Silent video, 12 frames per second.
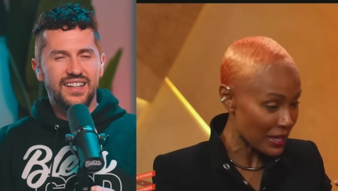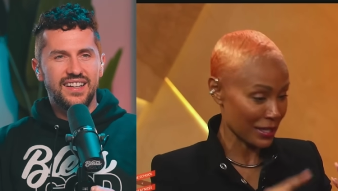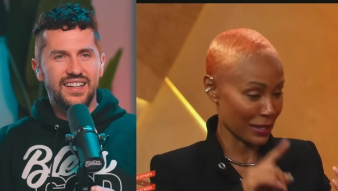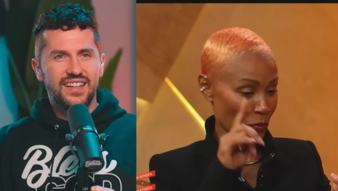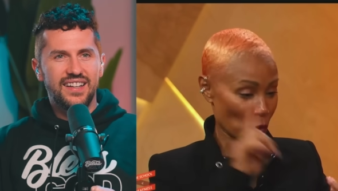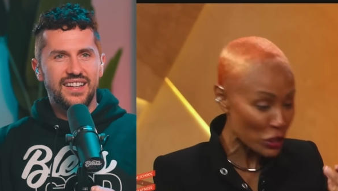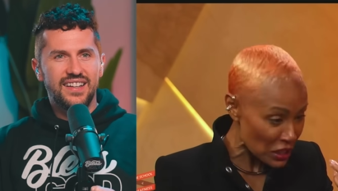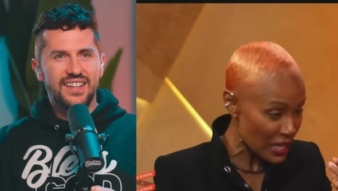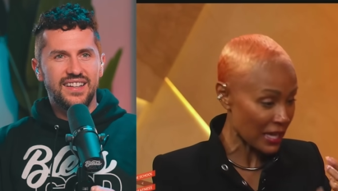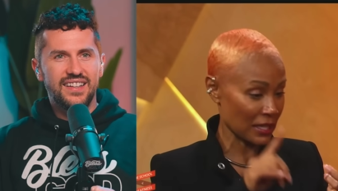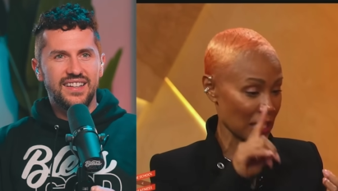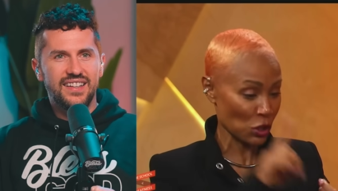Speaker 1: Judaism,
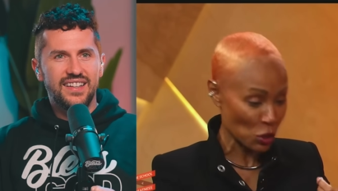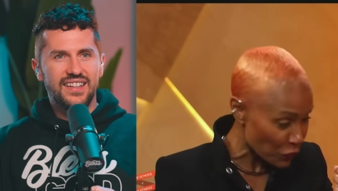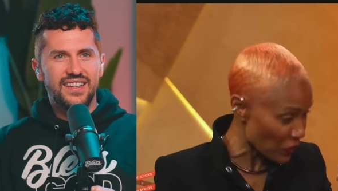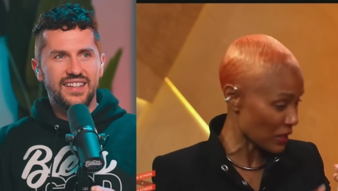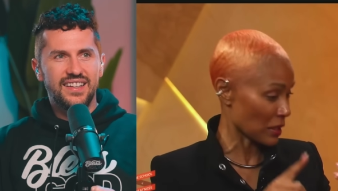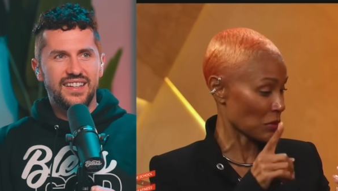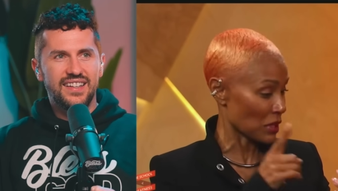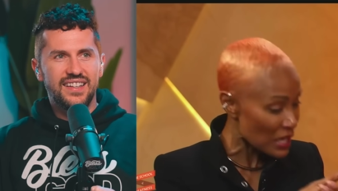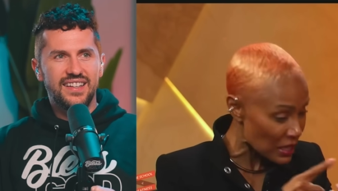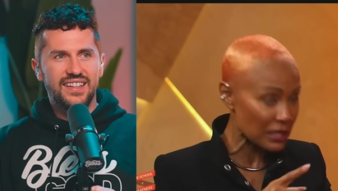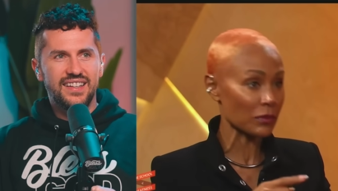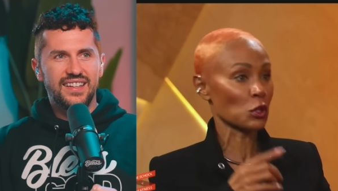Christianity,
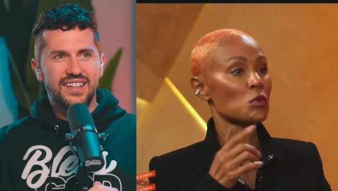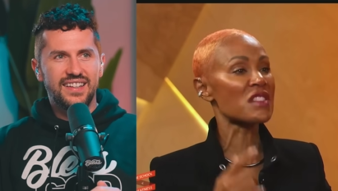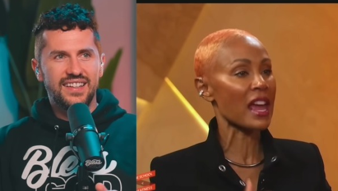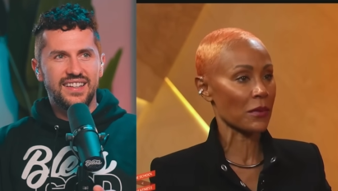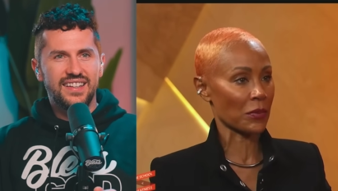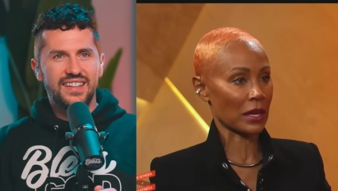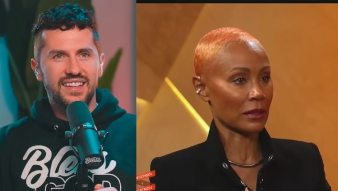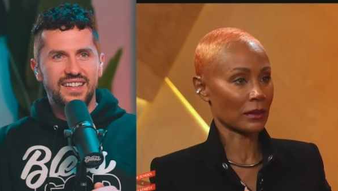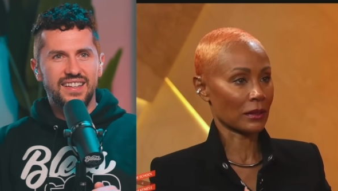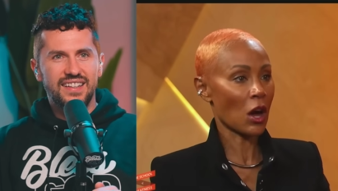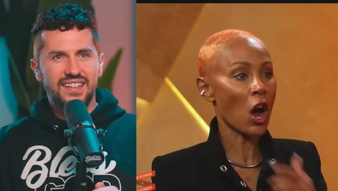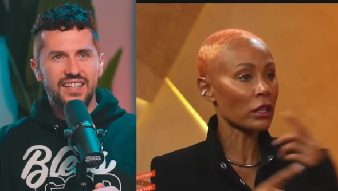Sufism, Sikhism, you name
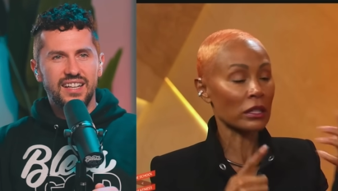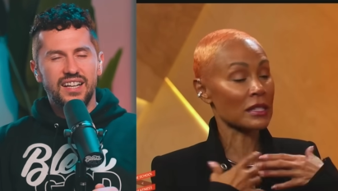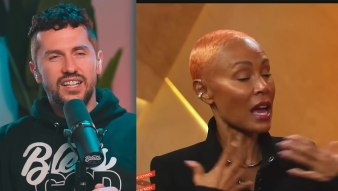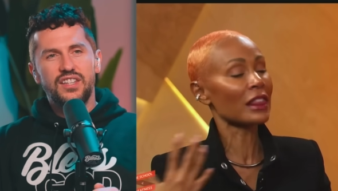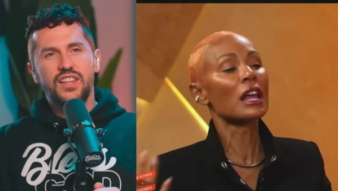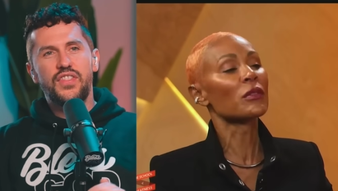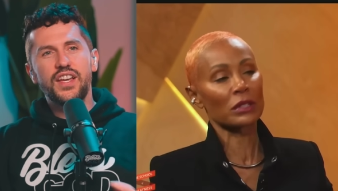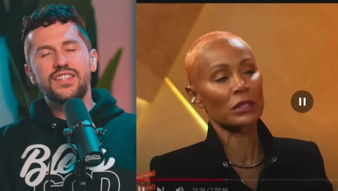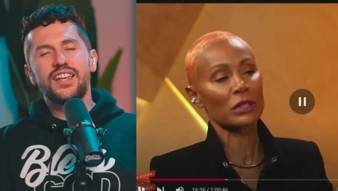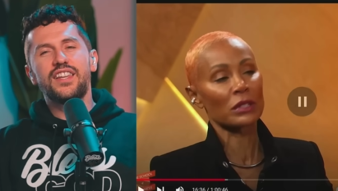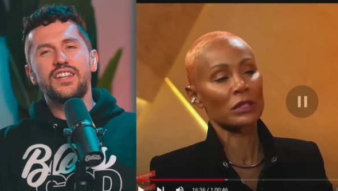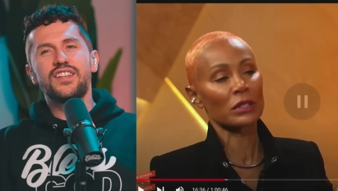it. All because I
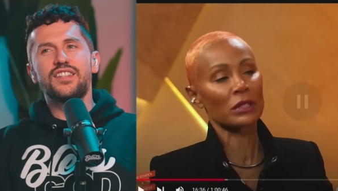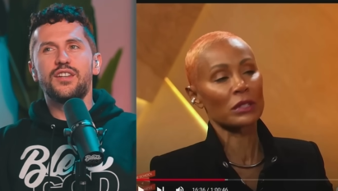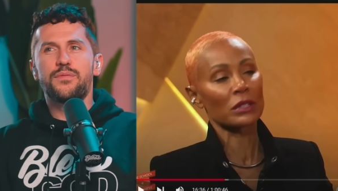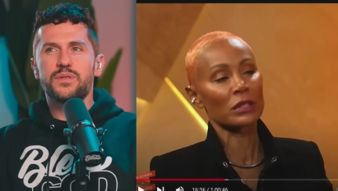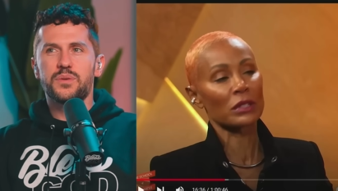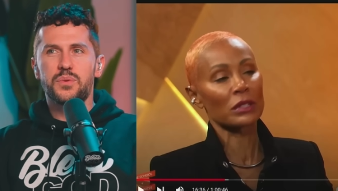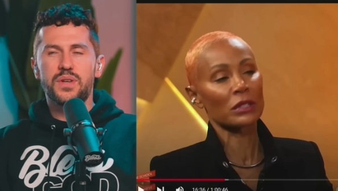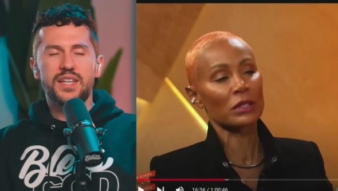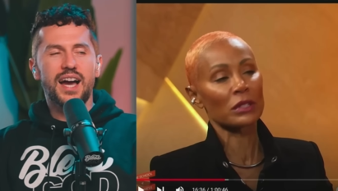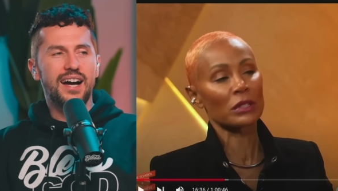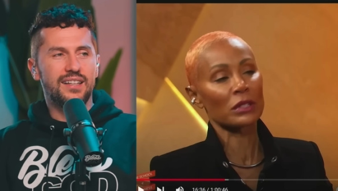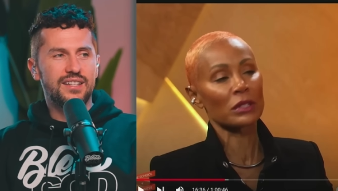there's love. A,
Speaker 2: there's a difference
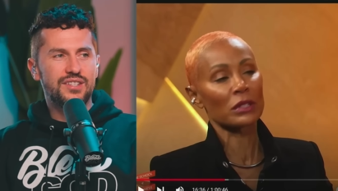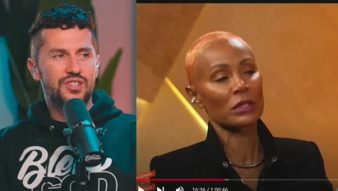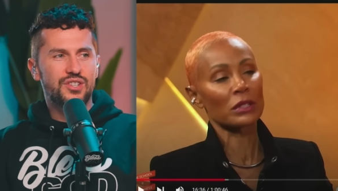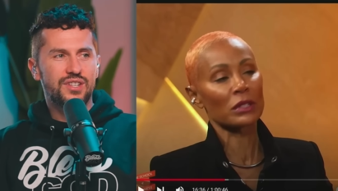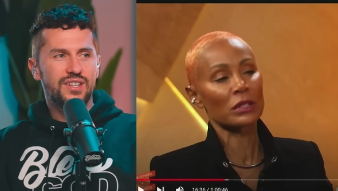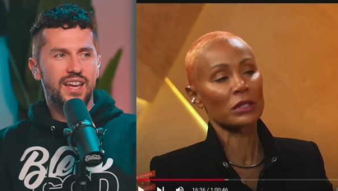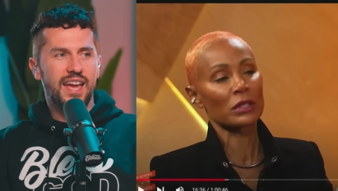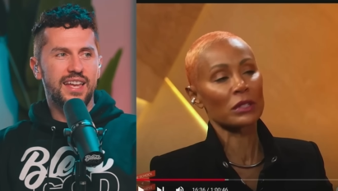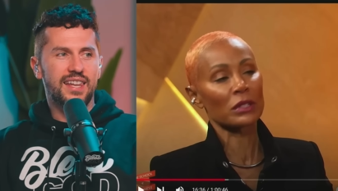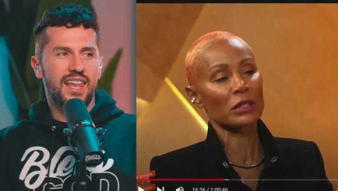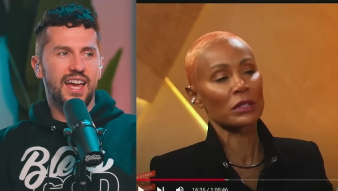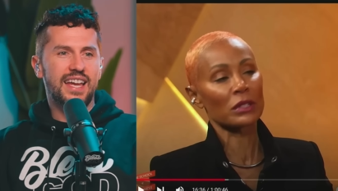between knowledge
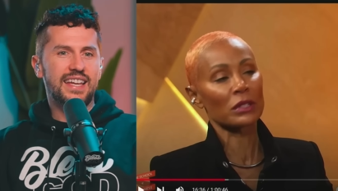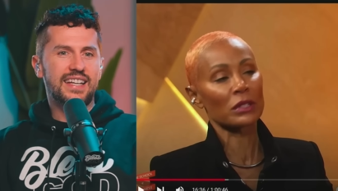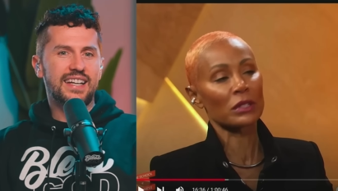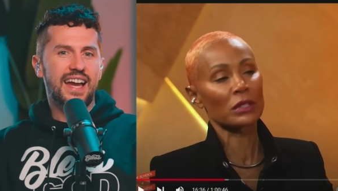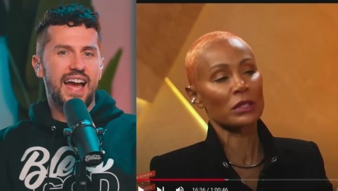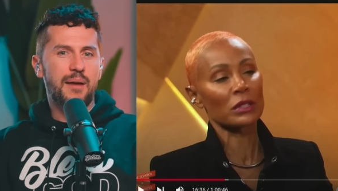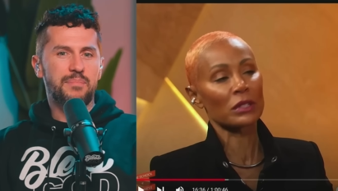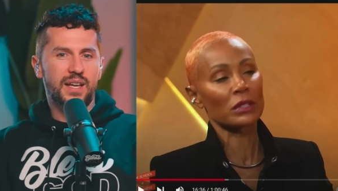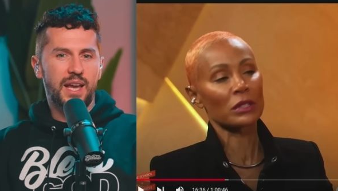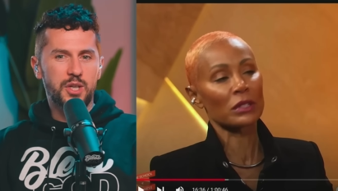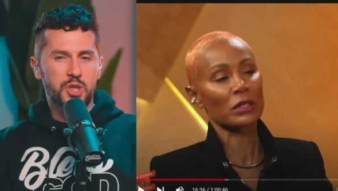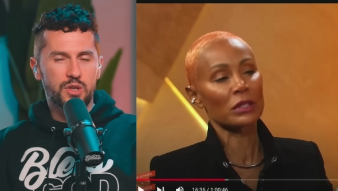and like
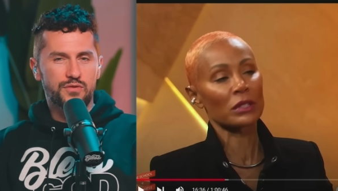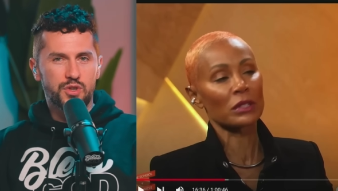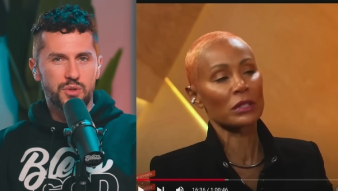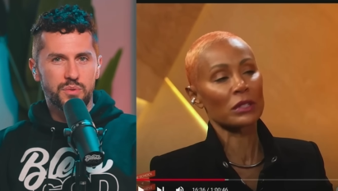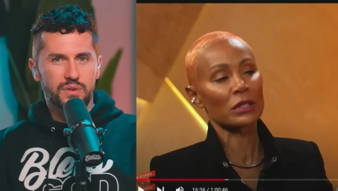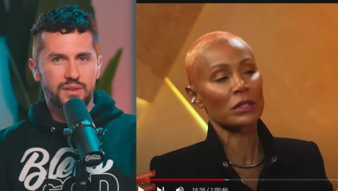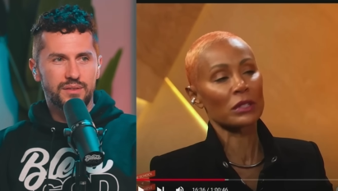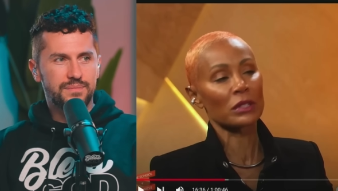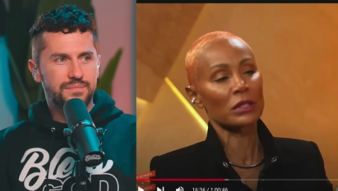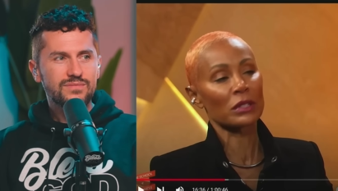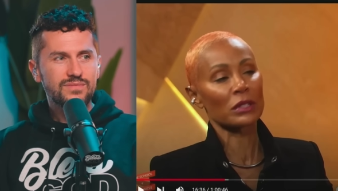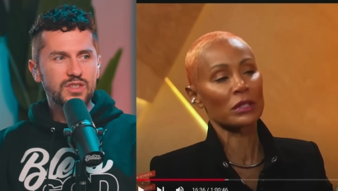application of truth.
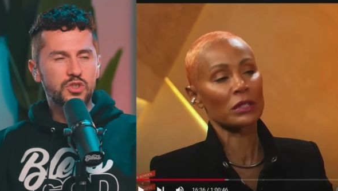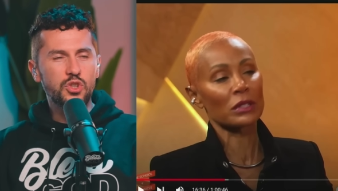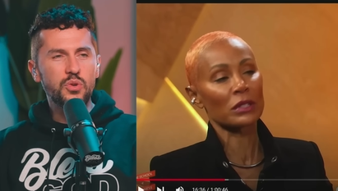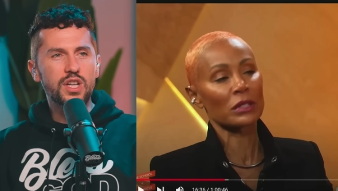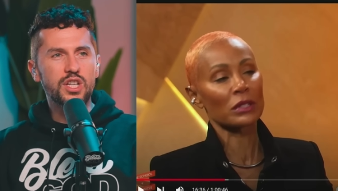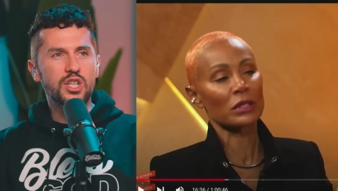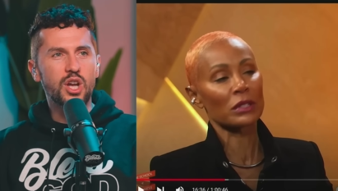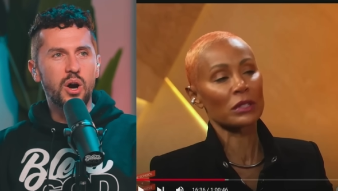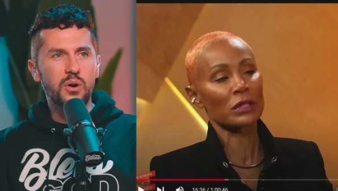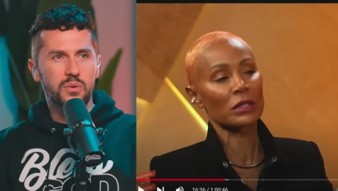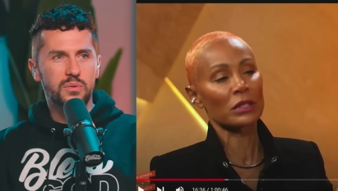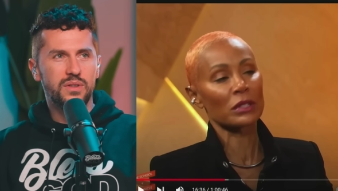Mm-hmm. So you can
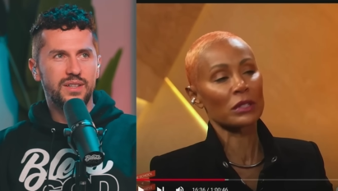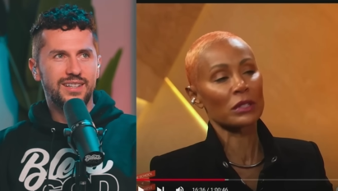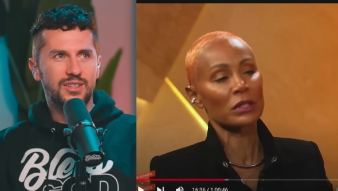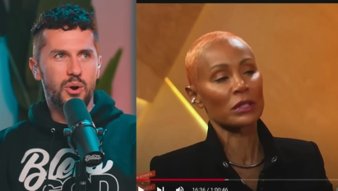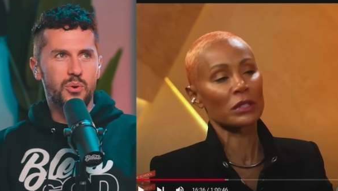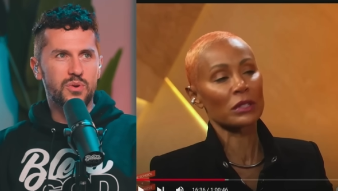know the